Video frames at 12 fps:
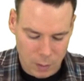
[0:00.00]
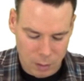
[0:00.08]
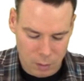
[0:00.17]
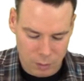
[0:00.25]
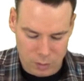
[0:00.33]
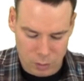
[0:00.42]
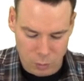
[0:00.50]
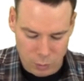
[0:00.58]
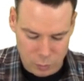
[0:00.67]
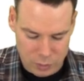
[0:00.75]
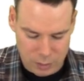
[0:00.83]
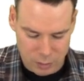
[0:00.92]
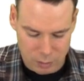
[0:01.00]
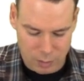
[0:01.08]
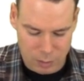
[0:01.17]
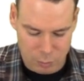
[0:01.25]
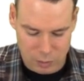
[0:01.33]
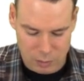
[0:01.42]
Okay, so what was the
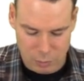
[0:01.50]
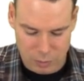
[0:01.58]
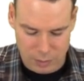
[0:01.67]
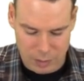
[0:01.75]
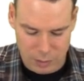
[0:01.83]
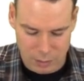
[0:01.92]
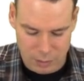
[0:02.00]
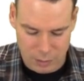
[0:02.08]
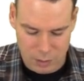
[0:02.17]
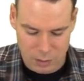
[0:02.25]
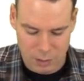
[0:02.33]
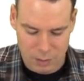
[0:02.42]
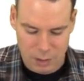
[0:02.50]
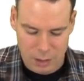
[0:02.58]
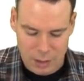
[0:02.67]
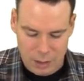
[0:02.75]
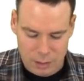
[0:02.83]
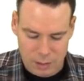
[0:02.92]
underlying principle of the calculation here?
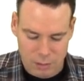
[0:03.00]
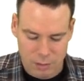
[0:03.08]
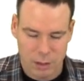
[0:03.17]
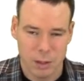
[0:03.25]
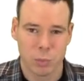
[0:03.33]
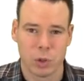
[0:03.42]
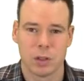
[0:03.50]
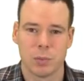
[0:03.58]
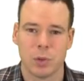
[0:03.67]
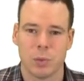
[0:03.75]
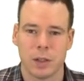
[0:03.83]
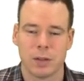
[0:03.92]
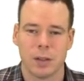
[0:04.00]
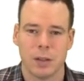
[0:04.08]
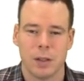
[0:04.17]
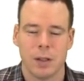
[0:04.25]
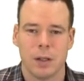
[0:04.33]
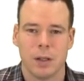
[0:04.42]
The underlying principle was,
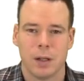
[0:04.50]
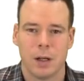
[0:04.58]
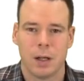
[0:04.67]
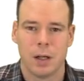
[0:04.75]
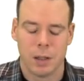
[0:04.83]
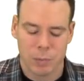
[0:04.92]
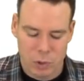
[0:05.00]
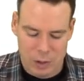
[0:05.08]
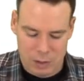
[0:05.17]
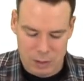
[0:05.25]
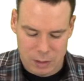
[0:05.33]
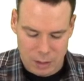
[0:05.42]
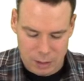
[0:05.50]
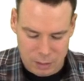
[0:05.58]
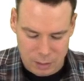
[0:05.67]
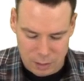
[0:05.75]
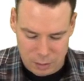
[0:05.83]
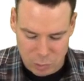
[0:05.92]
I'm going to take the
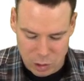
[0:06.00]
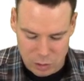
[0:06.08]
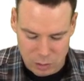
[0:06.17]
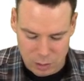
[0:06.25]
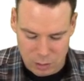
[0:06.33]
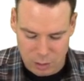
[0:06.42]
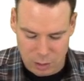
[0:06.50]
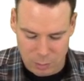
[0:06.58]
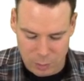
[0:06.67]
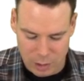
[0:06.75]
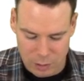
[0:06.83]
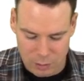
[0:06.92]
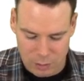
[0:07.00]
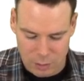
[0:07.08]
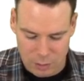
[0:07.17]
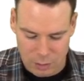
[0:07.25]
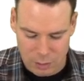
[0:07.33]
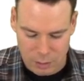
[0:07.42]
expression in the denominator,
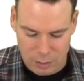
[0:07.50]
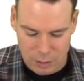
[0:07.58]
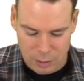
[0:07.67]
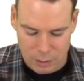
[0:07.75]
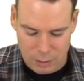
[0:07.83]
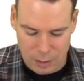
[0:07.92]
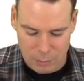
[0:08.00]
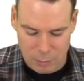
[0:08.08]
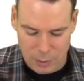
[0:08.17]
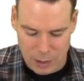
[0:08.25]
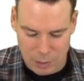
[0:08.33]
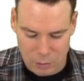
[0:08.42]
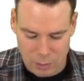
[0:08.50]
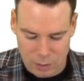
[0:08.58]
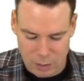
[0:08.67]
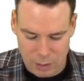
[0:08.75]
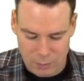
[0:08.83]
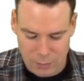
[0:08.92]
that power
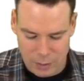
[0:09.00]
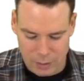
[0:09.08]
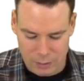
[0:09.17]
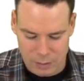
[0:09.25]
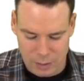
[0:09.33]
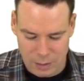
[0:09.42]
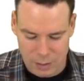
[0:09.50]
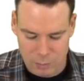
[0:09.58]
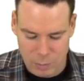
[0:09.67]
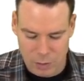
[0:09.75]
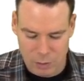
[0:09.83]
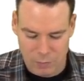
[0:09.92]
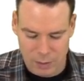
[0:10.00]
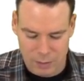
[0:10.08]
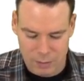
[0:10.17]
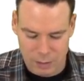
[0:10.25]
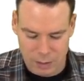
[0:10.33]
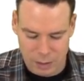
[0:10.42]
of x, the highest power of
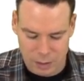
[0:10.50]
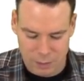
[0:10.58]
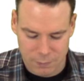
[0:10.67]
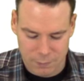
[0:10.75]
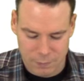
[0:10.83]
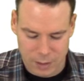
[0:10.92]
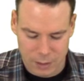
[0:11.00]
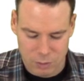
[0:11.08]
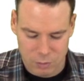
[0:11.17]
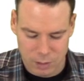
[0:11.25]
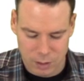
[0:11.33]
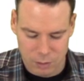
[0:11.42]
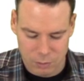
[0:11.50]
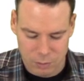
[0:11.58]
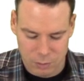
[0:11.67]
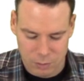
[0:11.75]
x, and I'm going to factor it out.